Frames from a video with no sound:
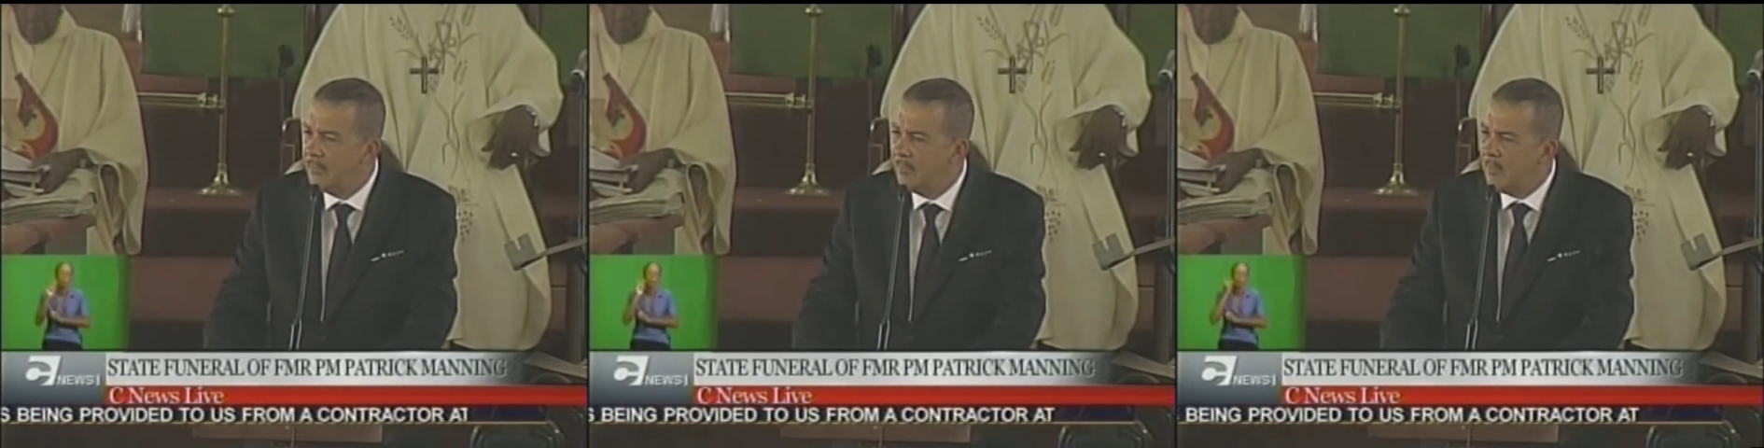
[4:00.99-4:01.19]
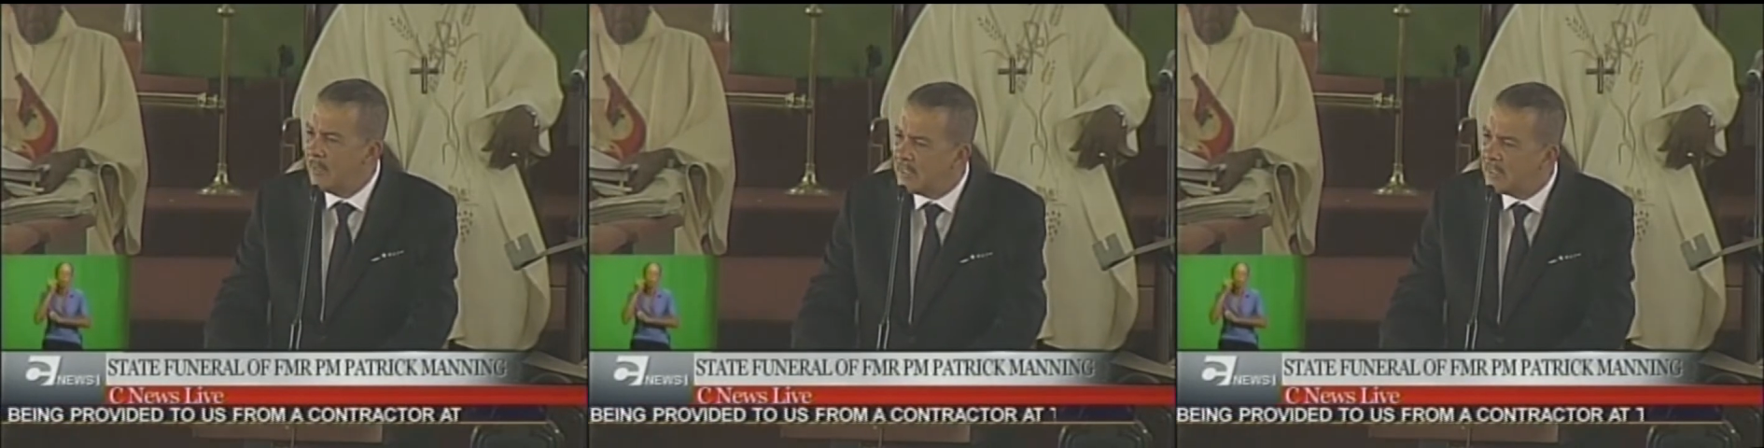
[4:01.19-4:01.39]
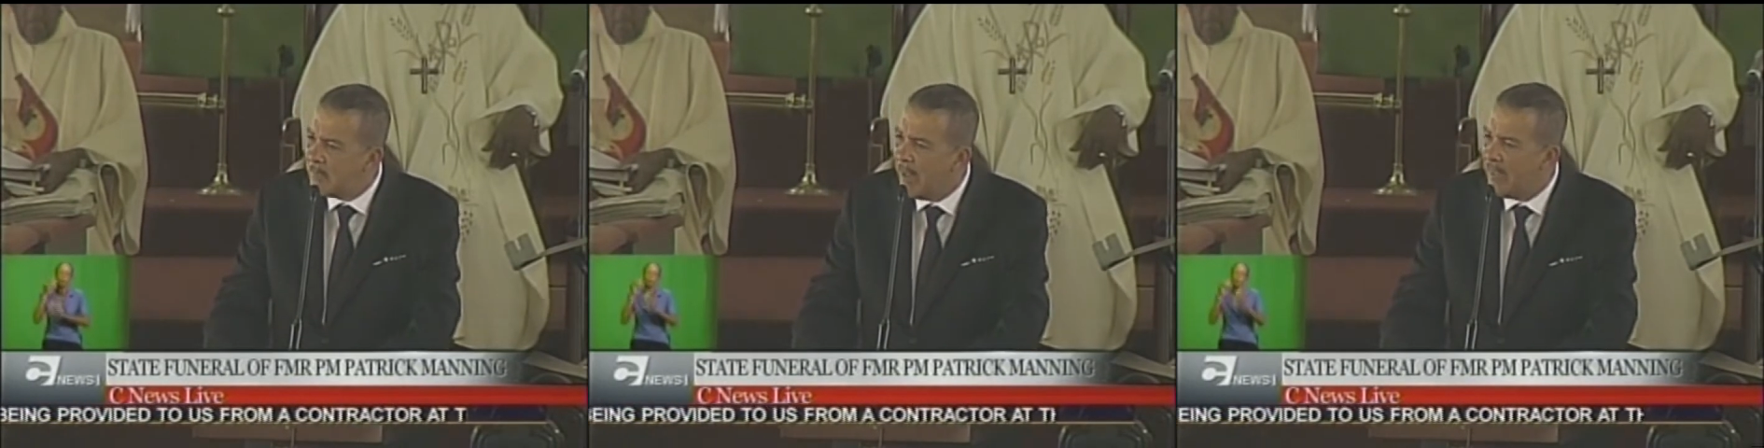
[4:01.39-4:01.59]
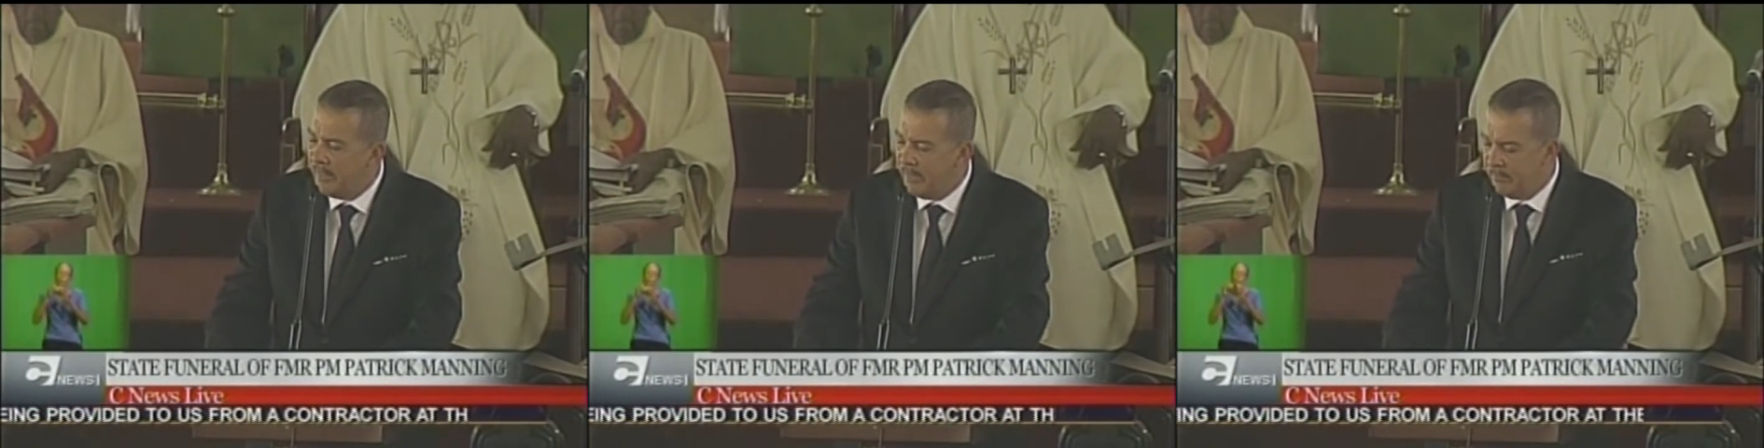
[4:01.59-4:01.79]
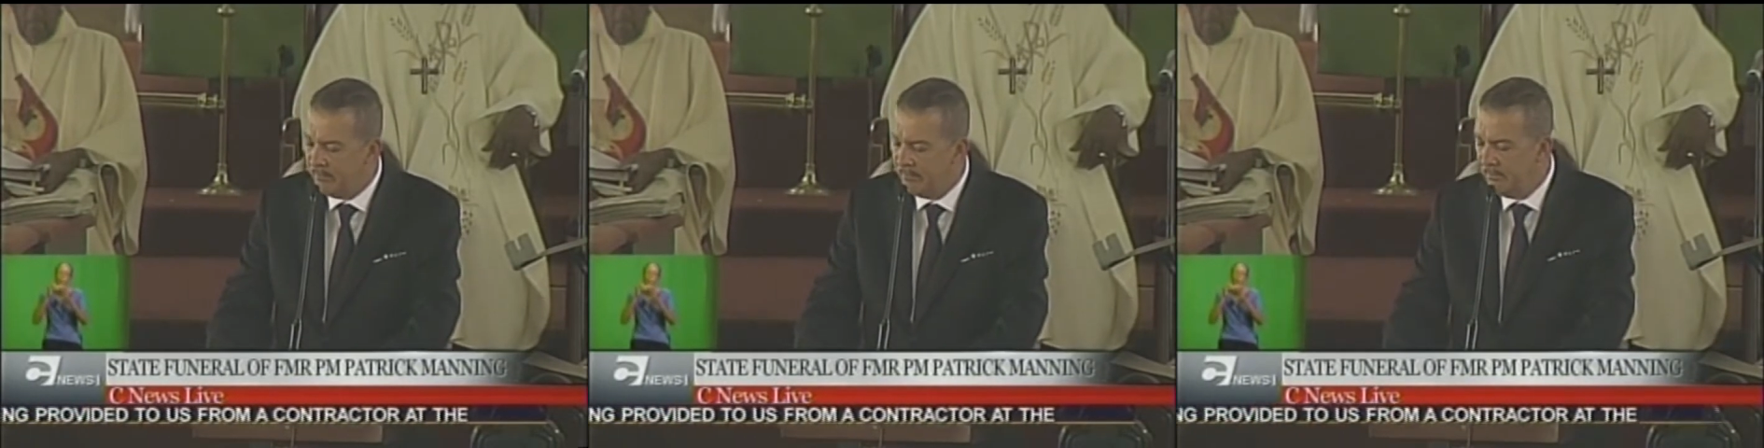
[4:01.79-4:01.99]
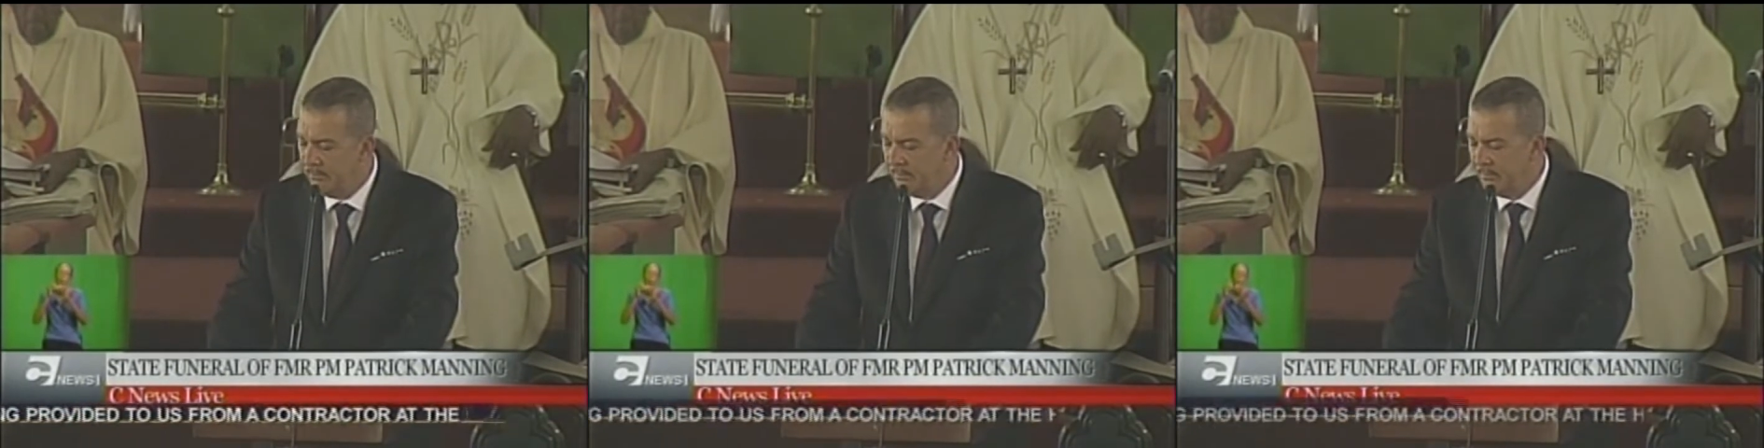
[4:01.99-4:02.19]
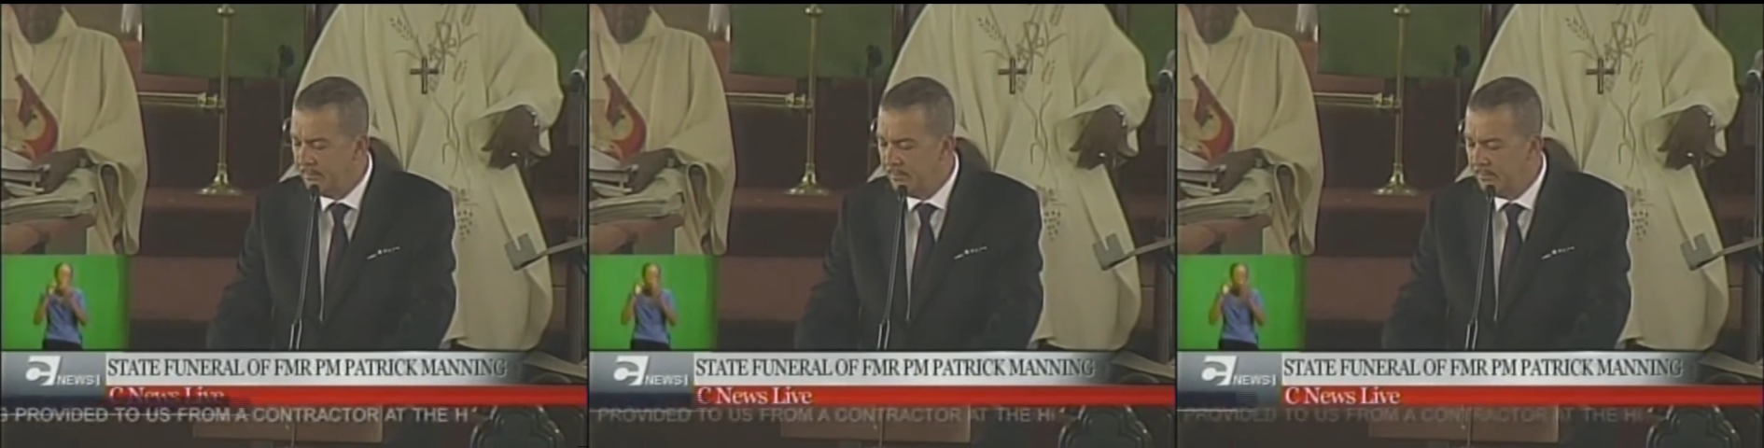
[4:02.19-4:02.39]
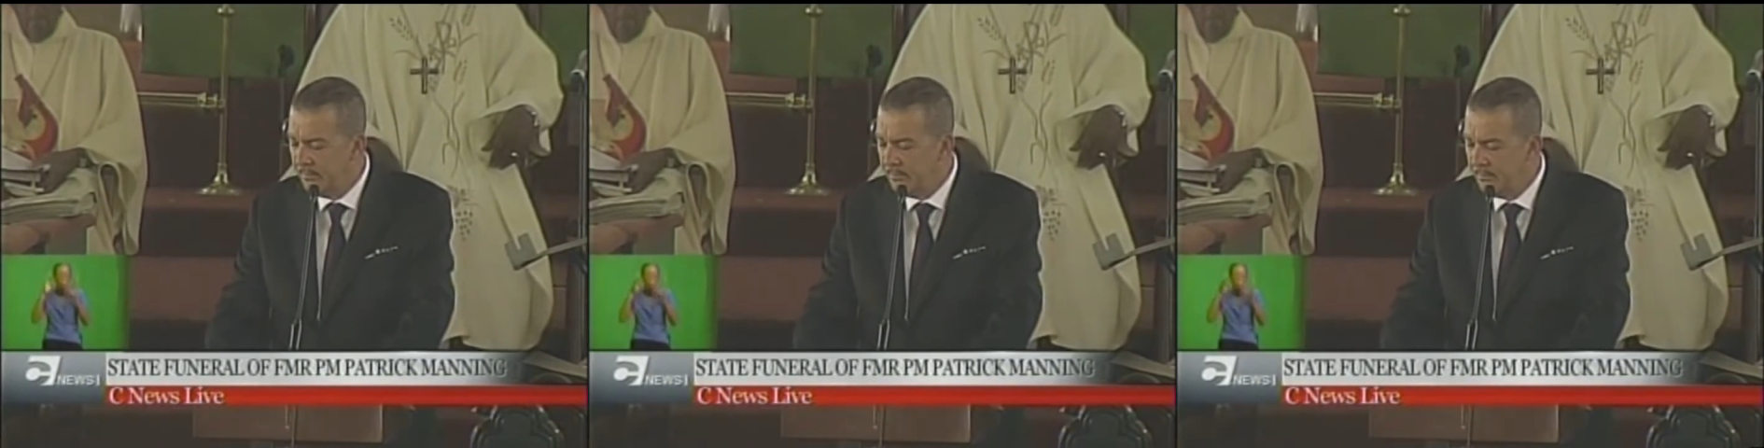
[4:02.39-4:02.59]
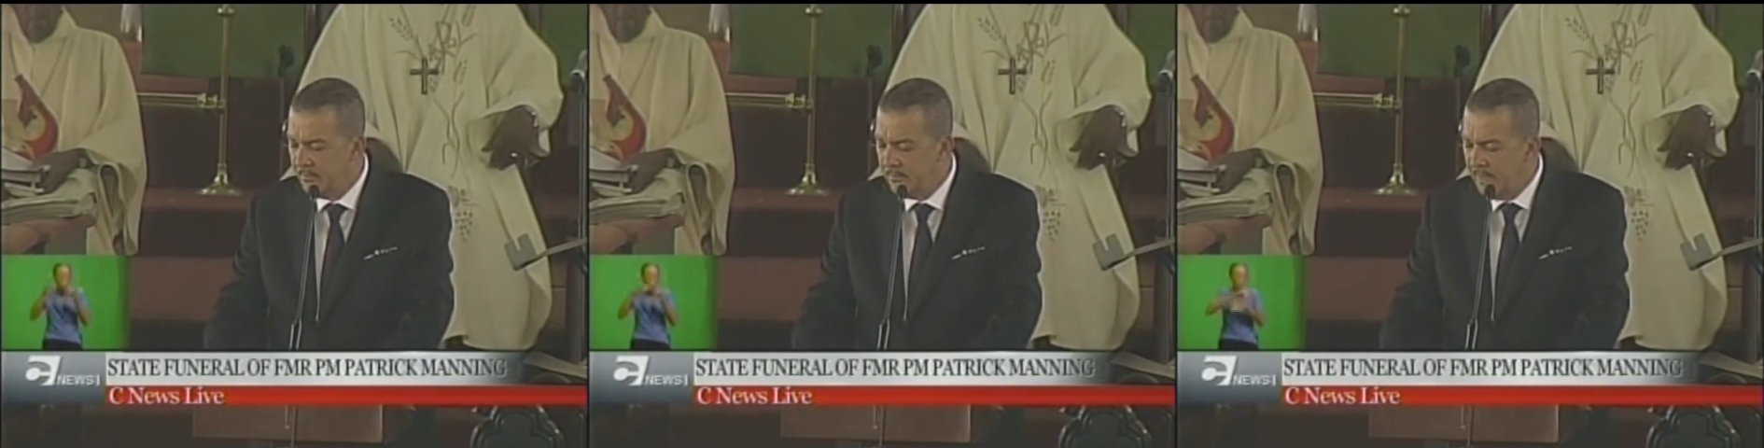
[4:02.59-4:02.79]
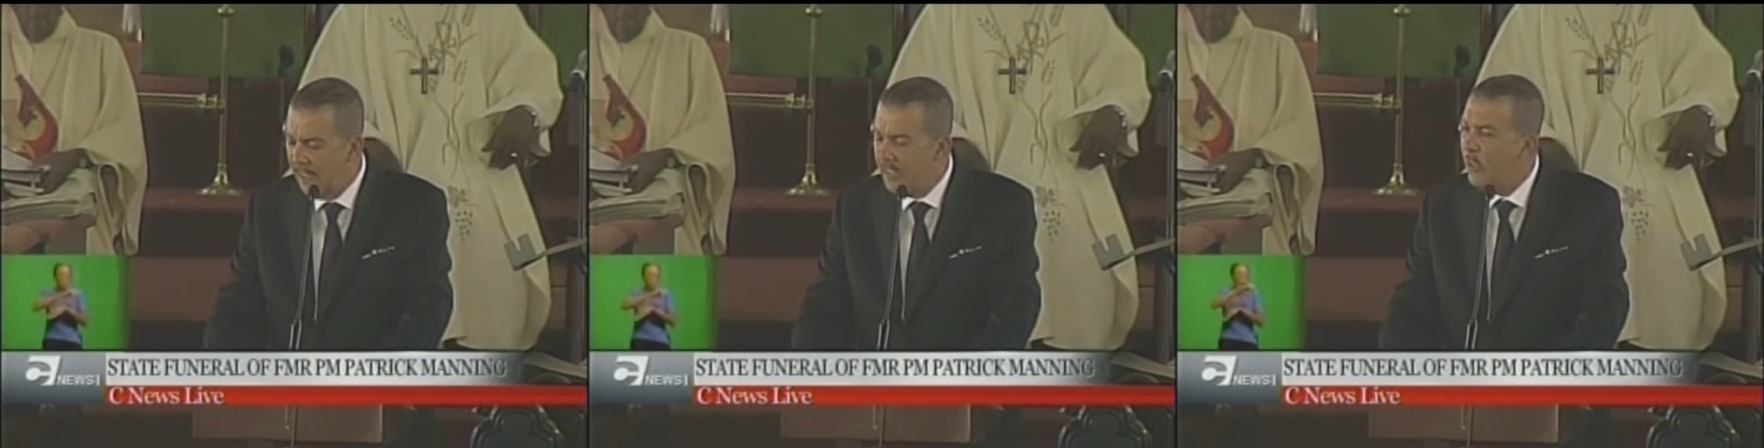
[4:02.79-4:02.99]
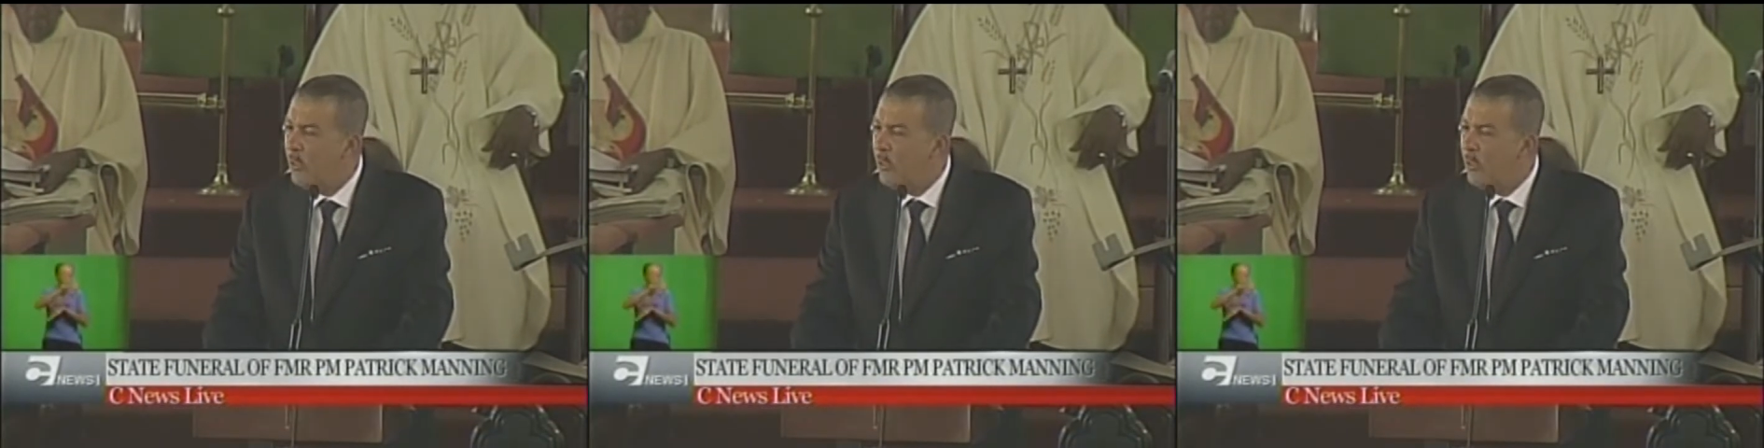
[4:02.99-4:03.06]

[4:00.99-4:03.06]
Mrs. Manning and